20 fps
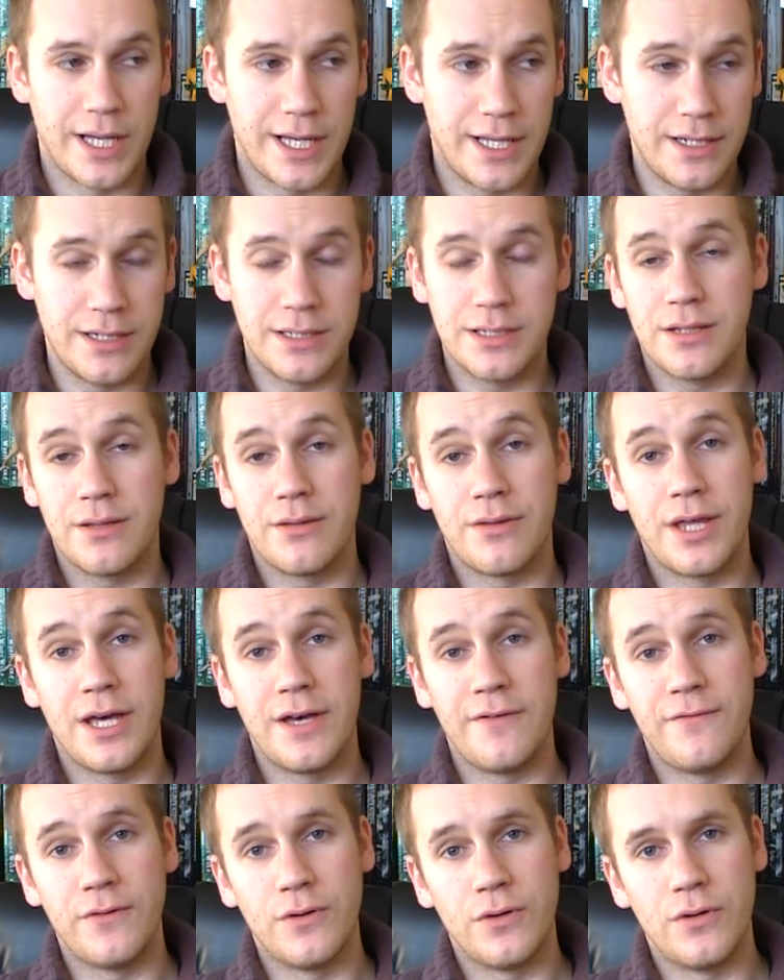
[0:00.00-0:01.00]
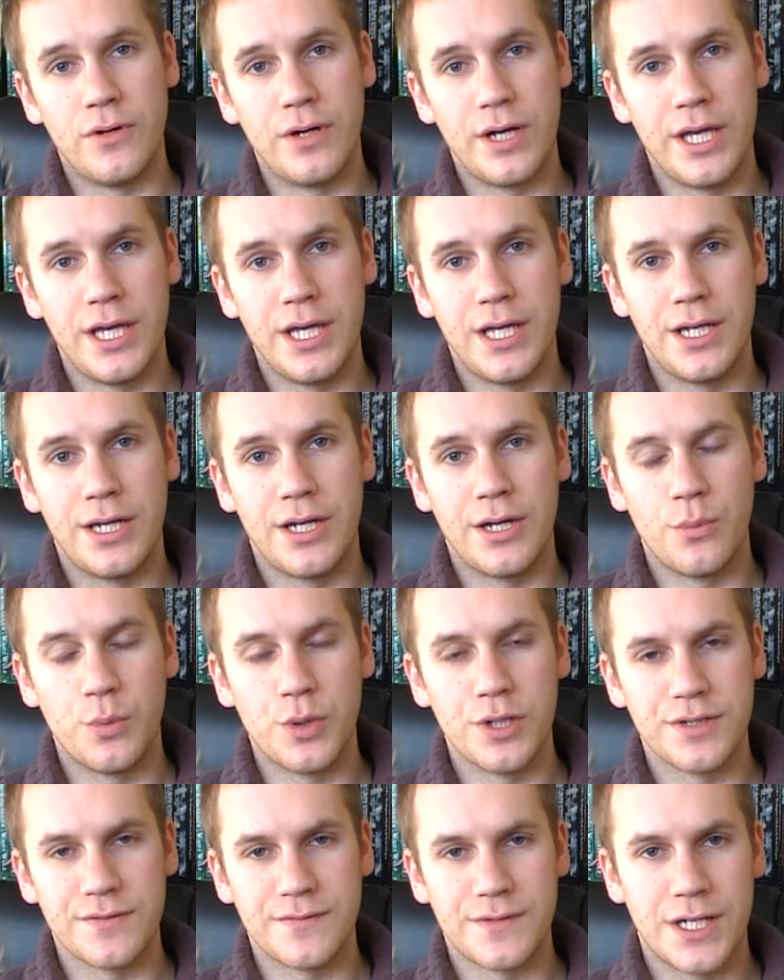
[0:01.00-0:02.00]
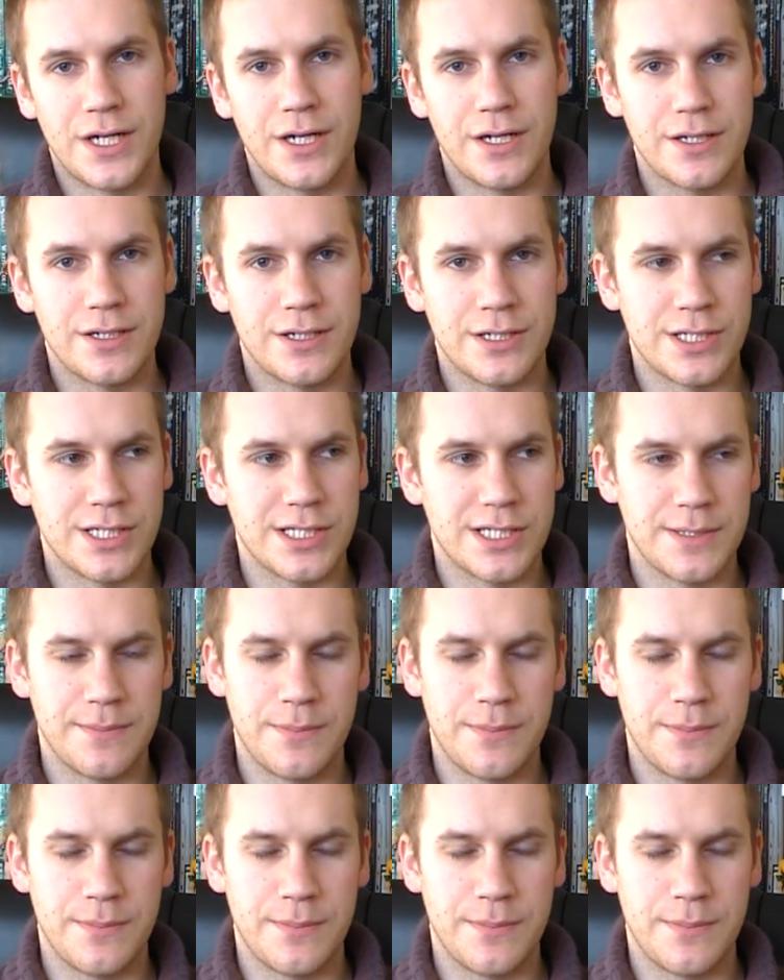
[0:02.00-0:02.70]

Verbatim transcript: and therefore in World of Darkness it's